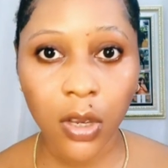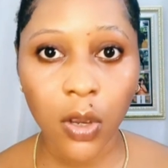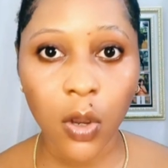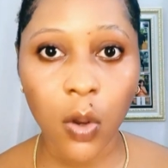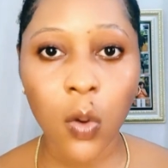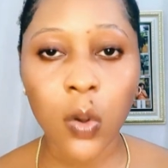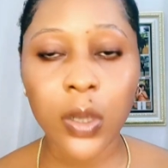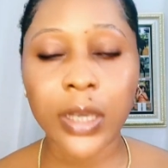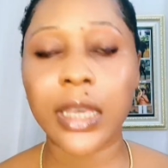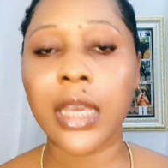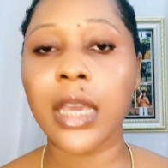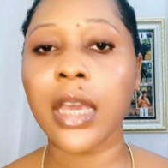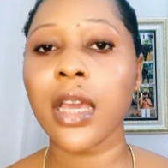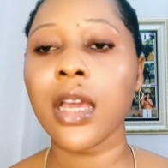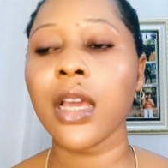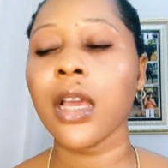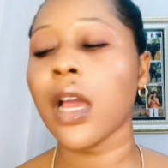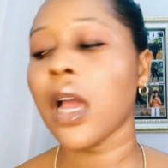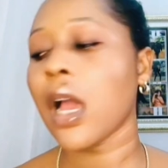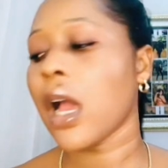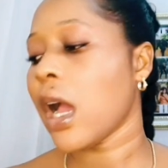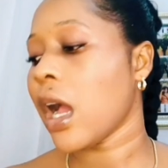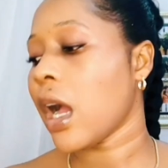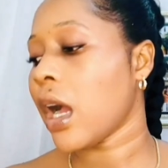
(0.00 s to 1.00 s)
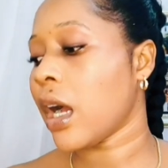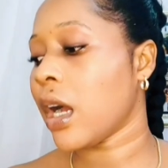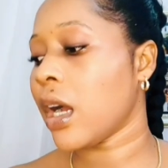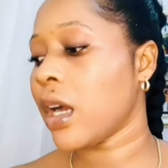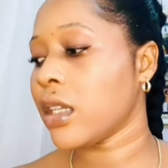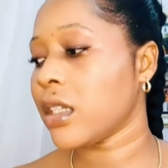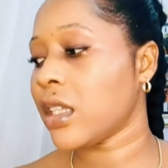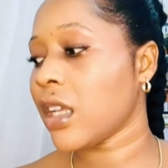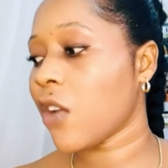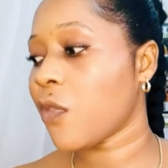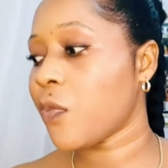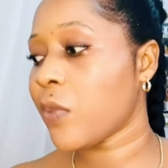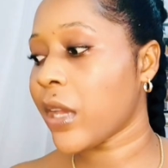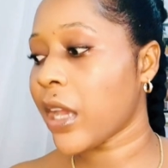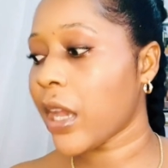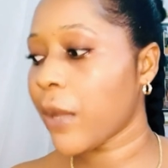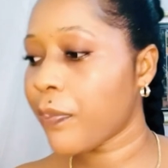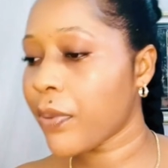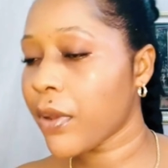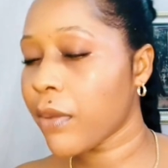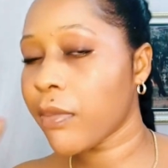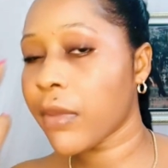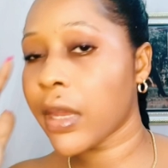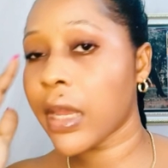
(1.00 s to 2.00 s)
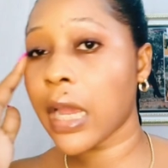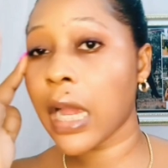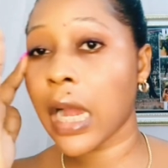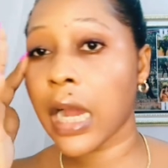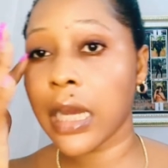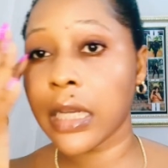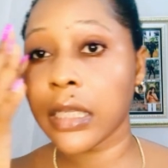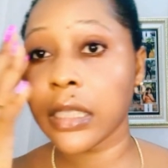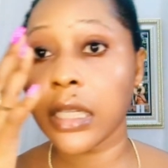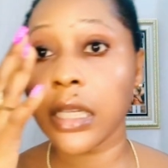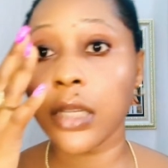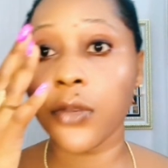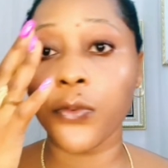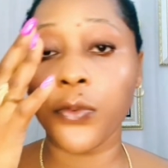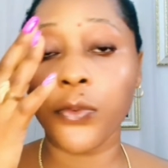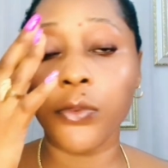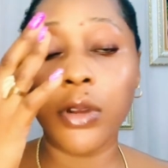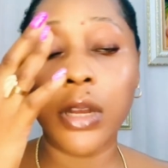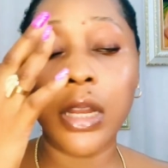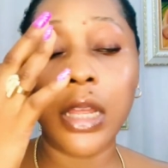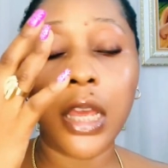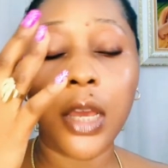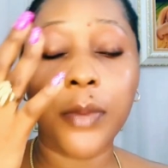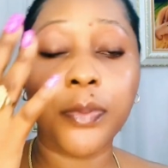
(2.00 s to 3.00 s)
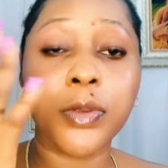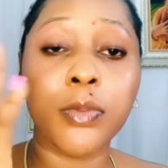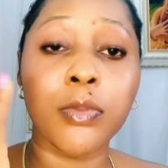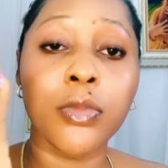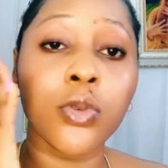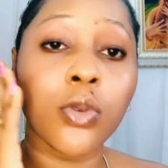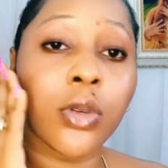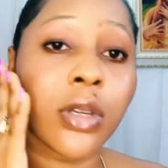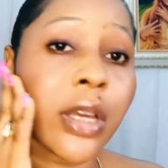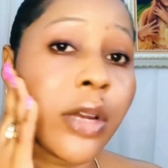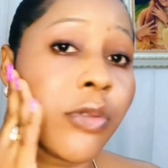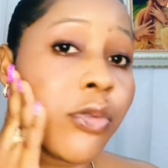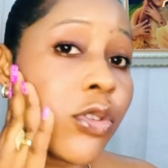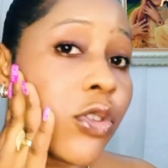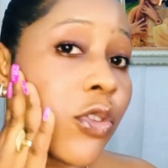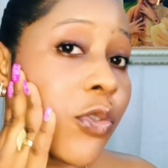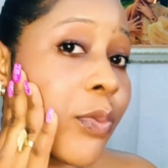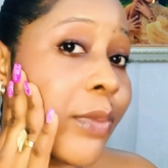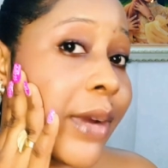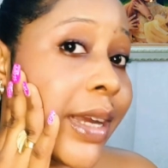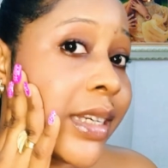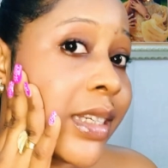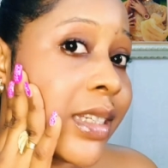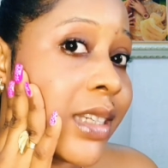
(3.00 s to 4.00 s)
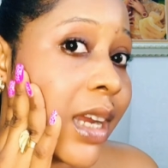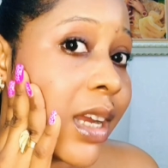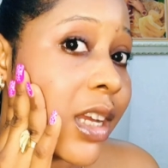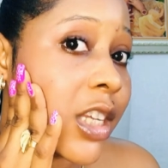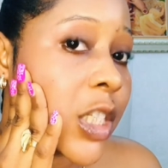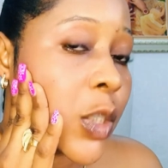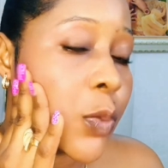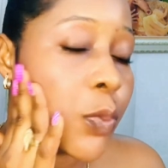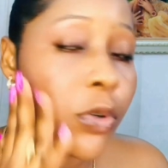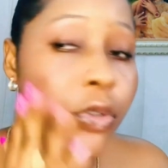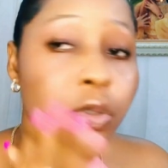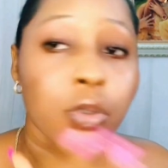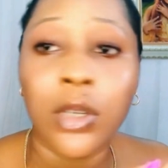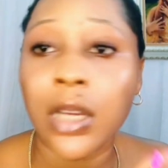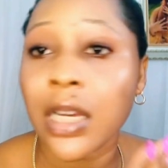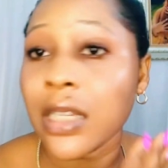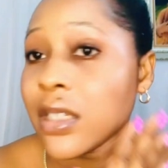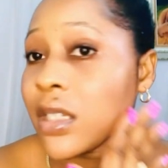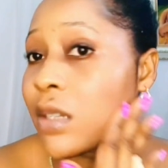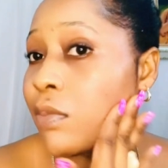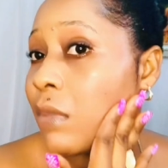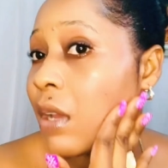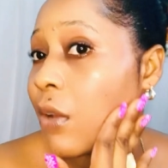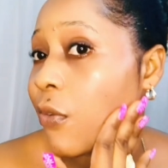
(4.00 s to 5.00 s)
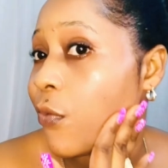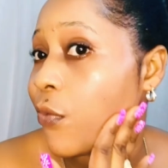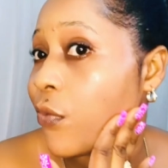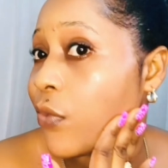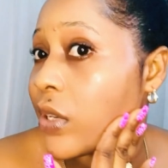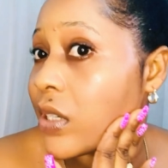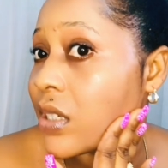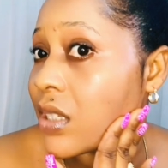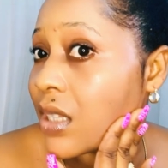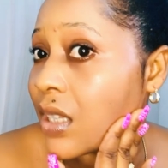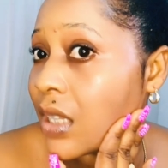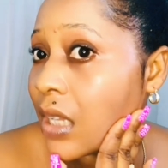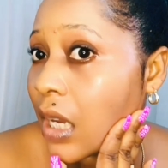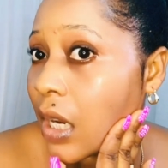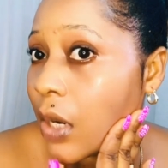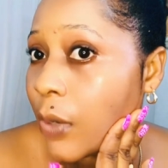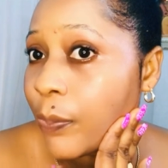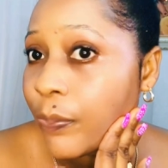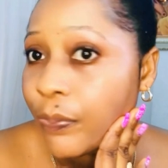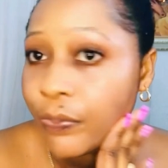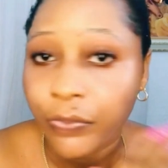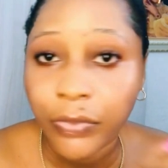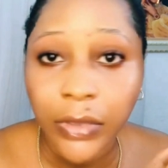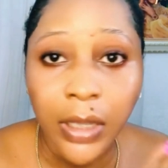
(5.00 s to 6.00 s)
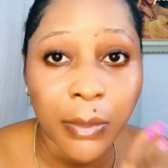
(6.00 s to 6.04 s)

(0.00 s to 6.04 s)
Okay, and they have been helping me, and they've really helped me to get rid of my dark spot. You can see my face now.